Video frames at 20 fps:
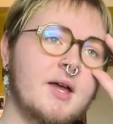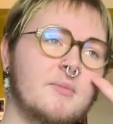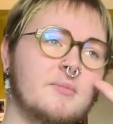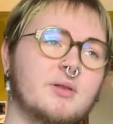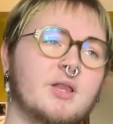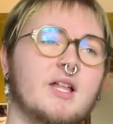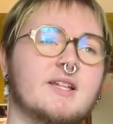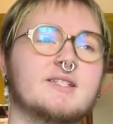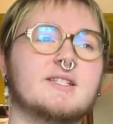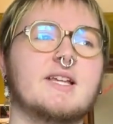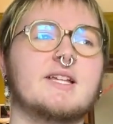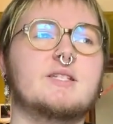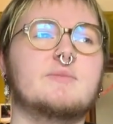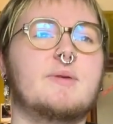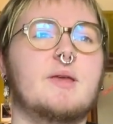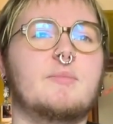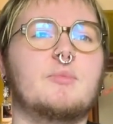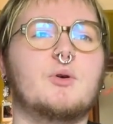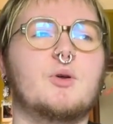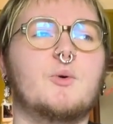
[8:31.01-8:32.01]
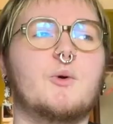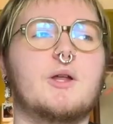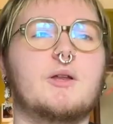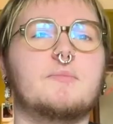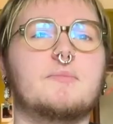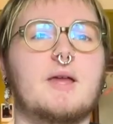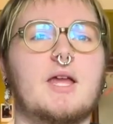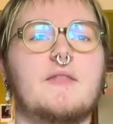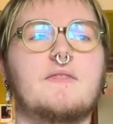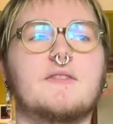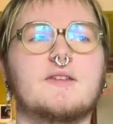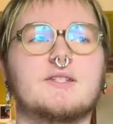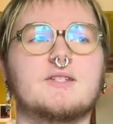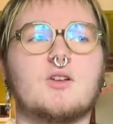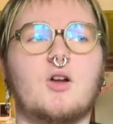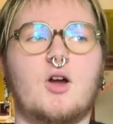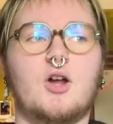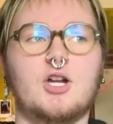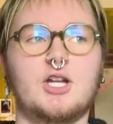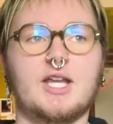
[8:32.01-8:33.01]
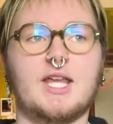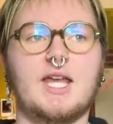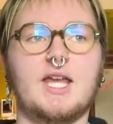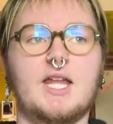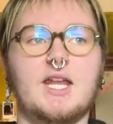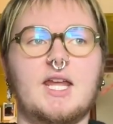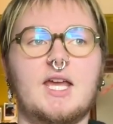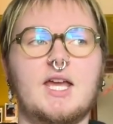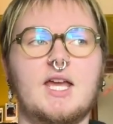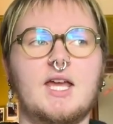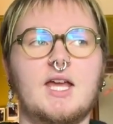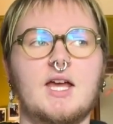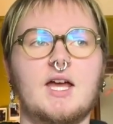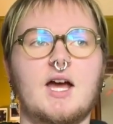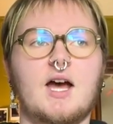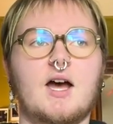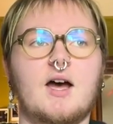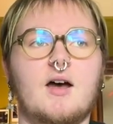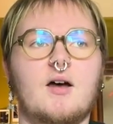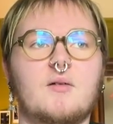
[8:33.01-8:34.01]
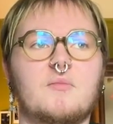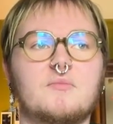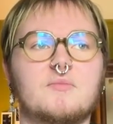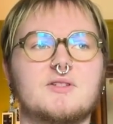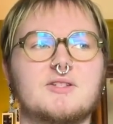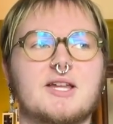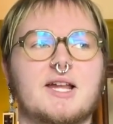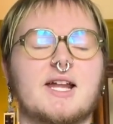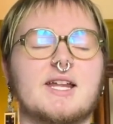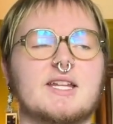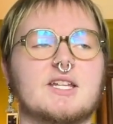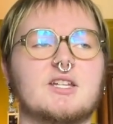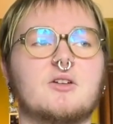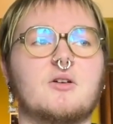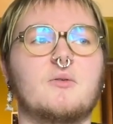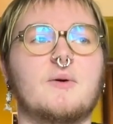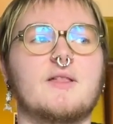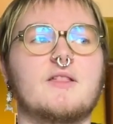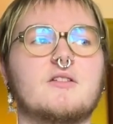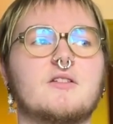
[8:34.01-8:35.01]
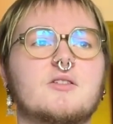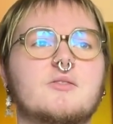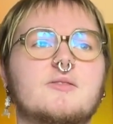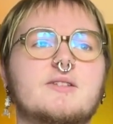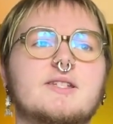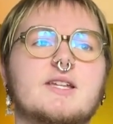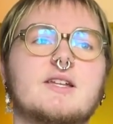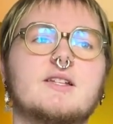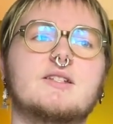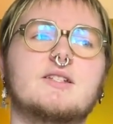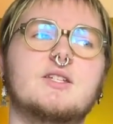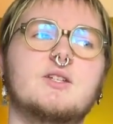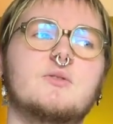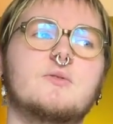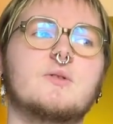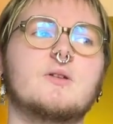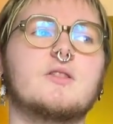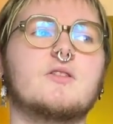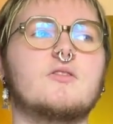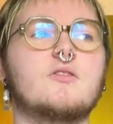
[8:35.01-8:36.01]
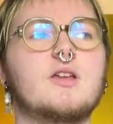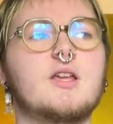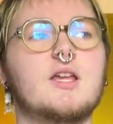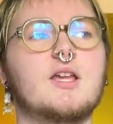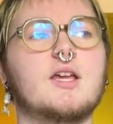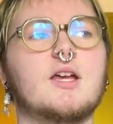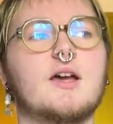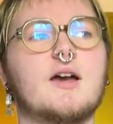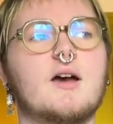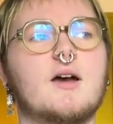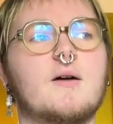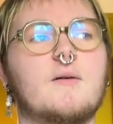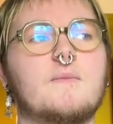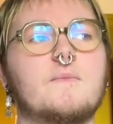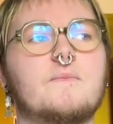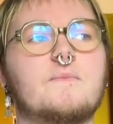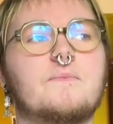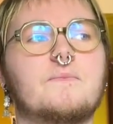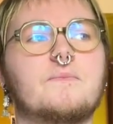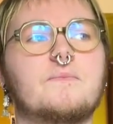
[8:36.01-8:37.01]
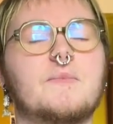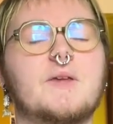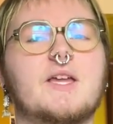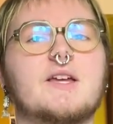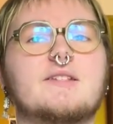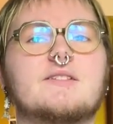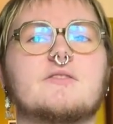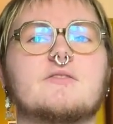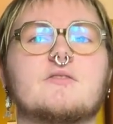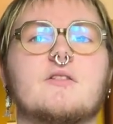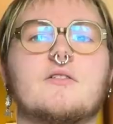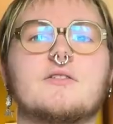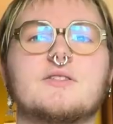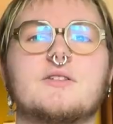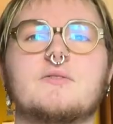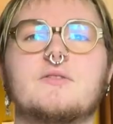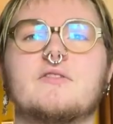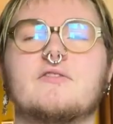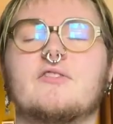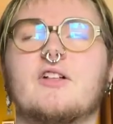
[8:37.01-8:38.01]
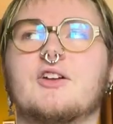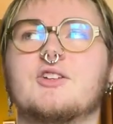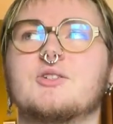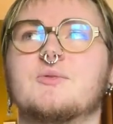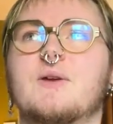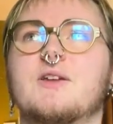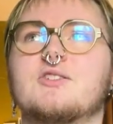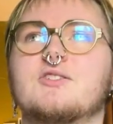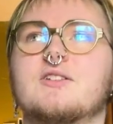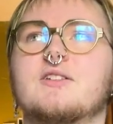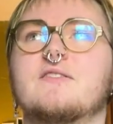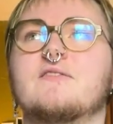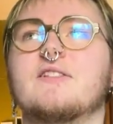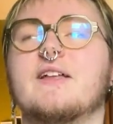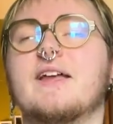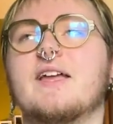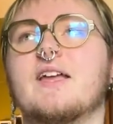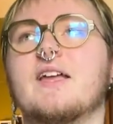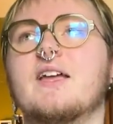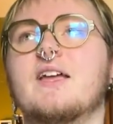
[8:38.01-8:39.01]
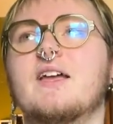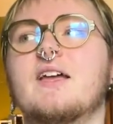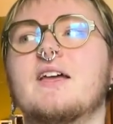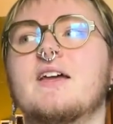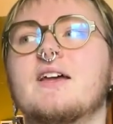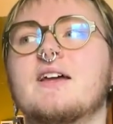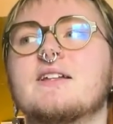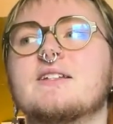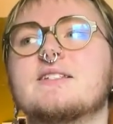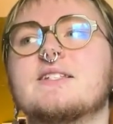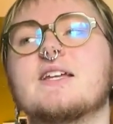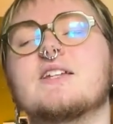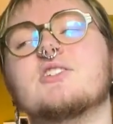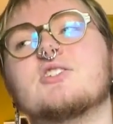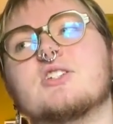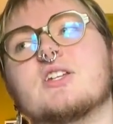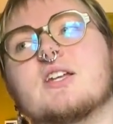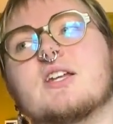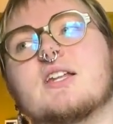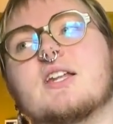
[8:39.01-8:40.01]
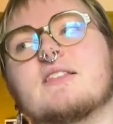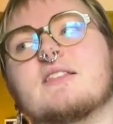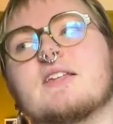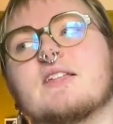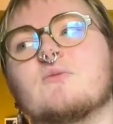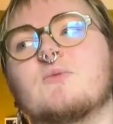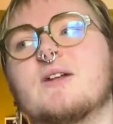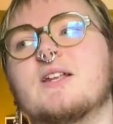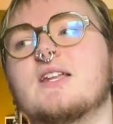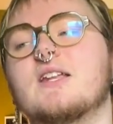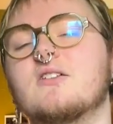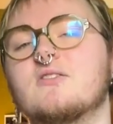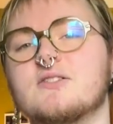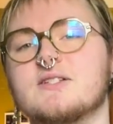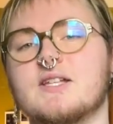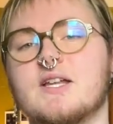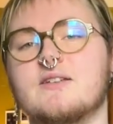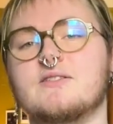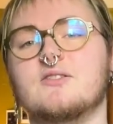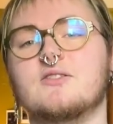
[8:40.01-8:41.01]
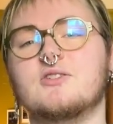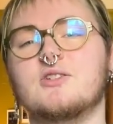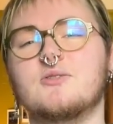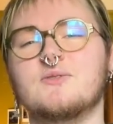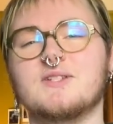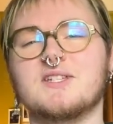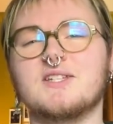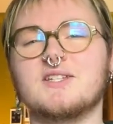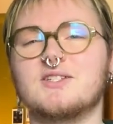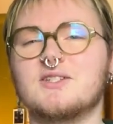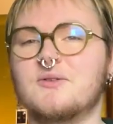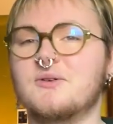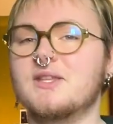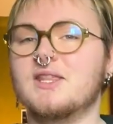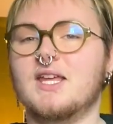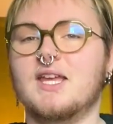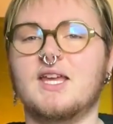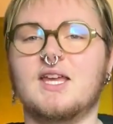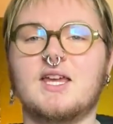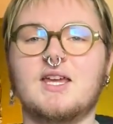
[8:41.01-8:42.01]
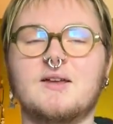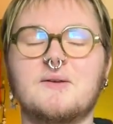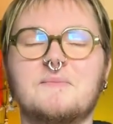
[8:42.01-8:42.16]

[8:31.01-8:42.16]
plus size people who had made this cardigan. So like I didn't know whether to do a size 2 or 3, because there's also the fluctuation of like tension and then what needle size you're choosing, so it like,